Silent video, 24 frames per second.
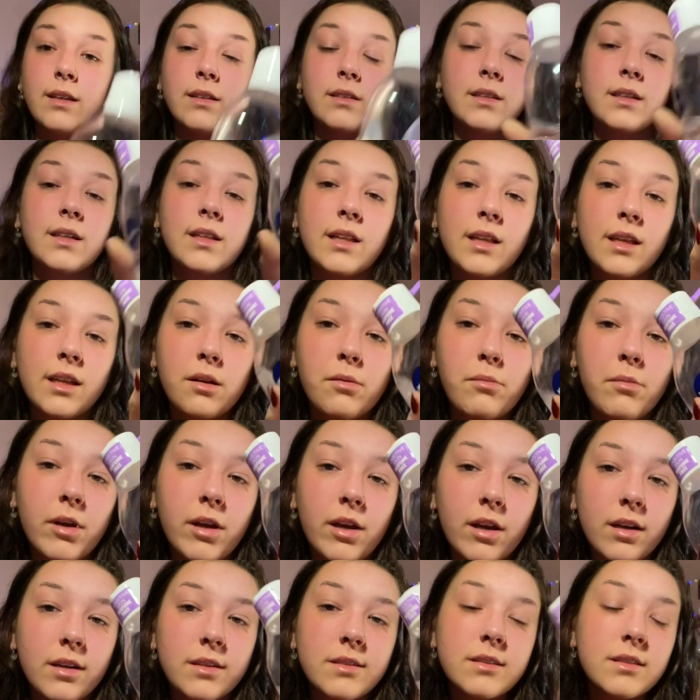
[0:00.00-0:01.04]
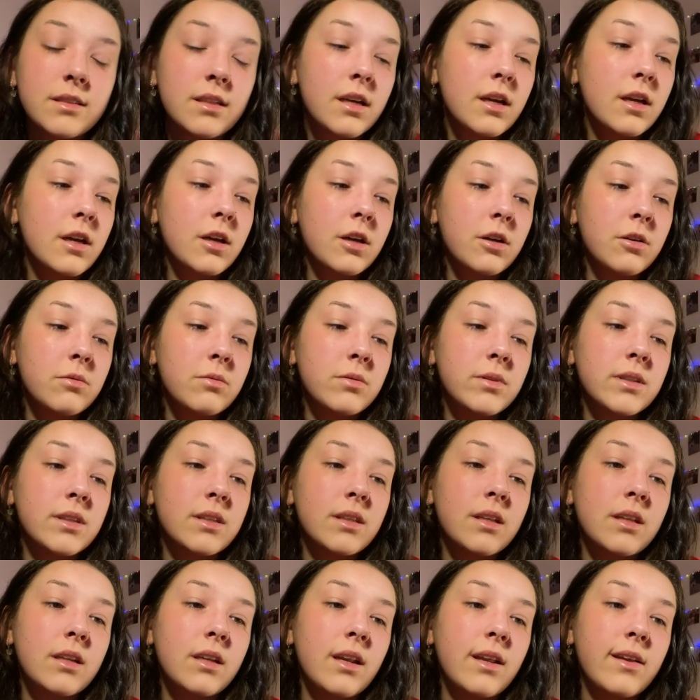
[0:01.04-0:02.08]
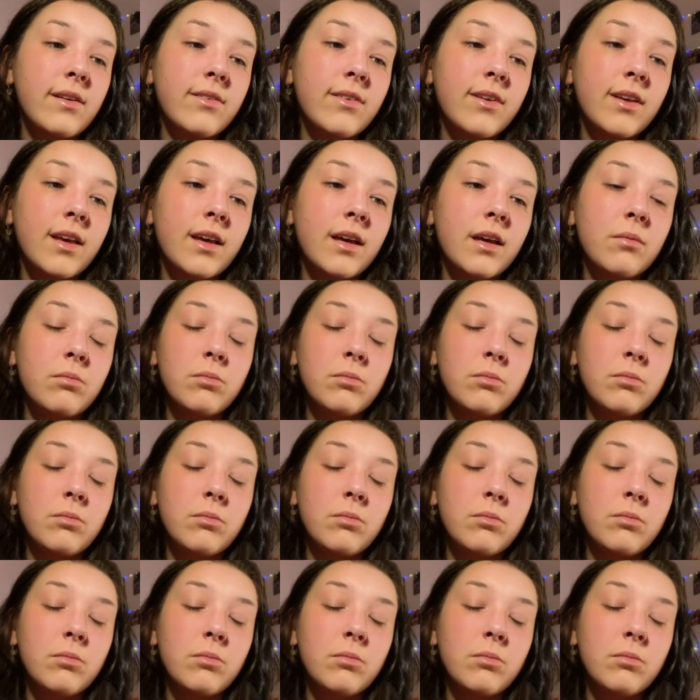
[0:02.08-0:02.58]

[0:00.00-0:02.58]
cleaning my eyes with the Nivea